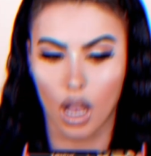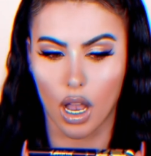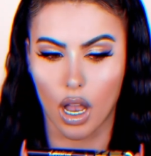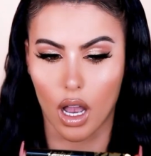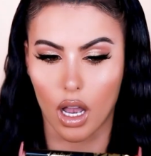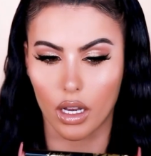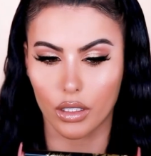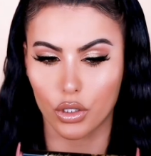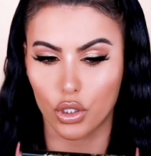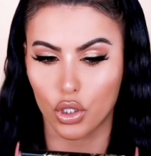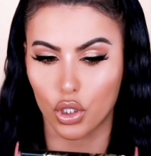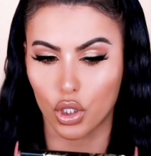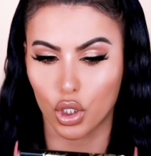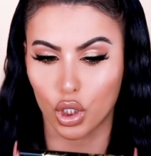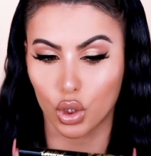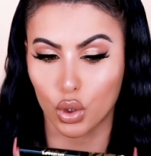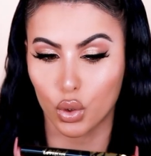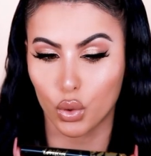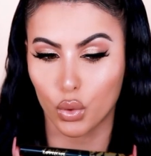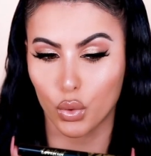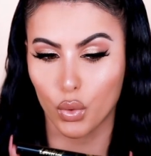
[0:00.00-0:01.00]
On
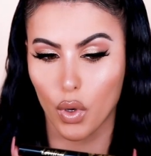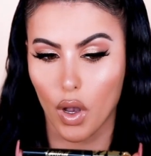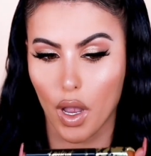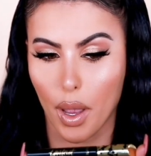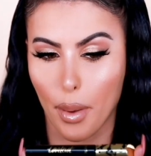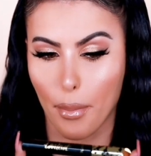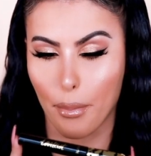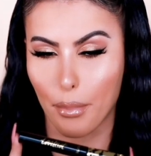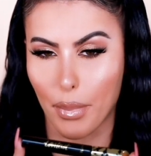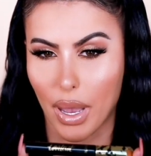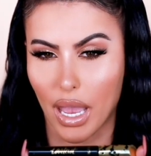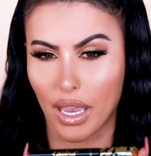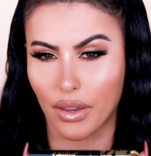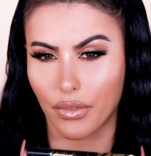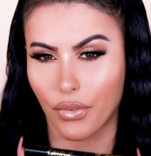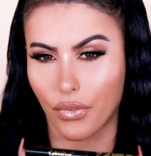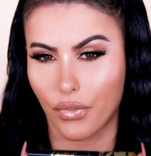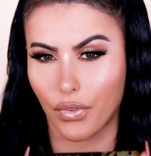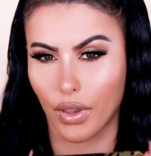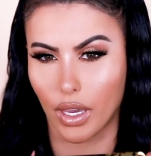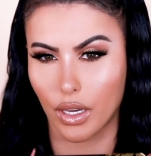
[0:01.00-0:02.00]
to my
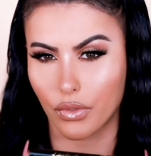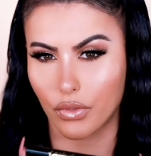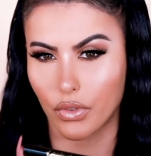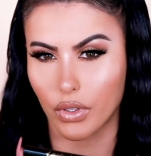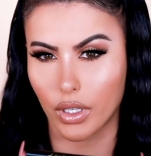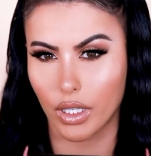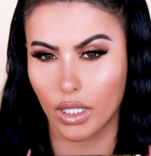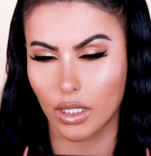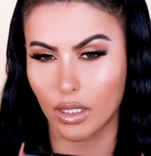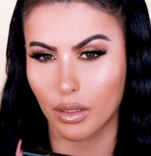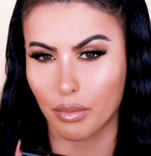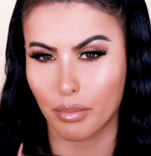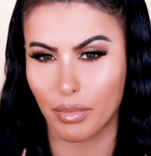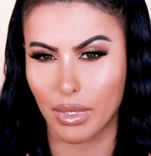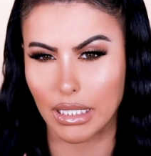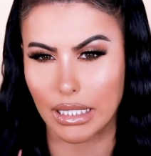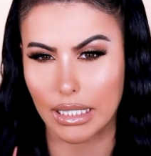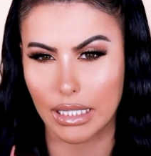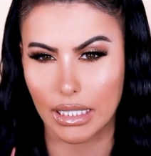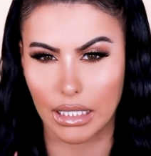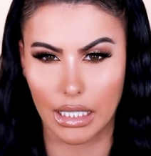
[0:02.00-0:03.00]
favorite
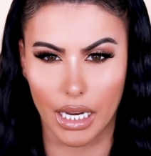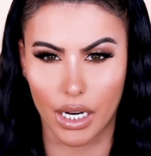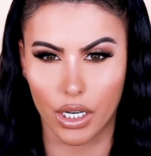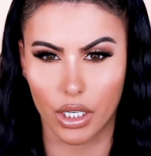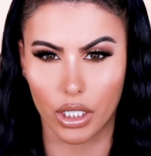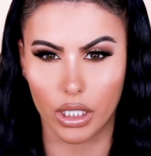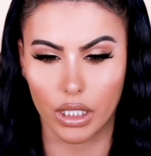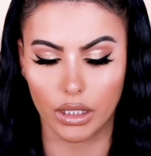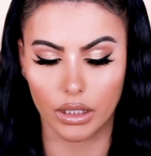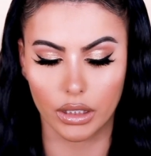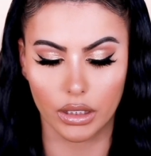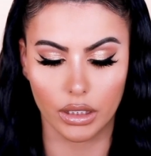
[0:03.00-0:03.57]
mascara.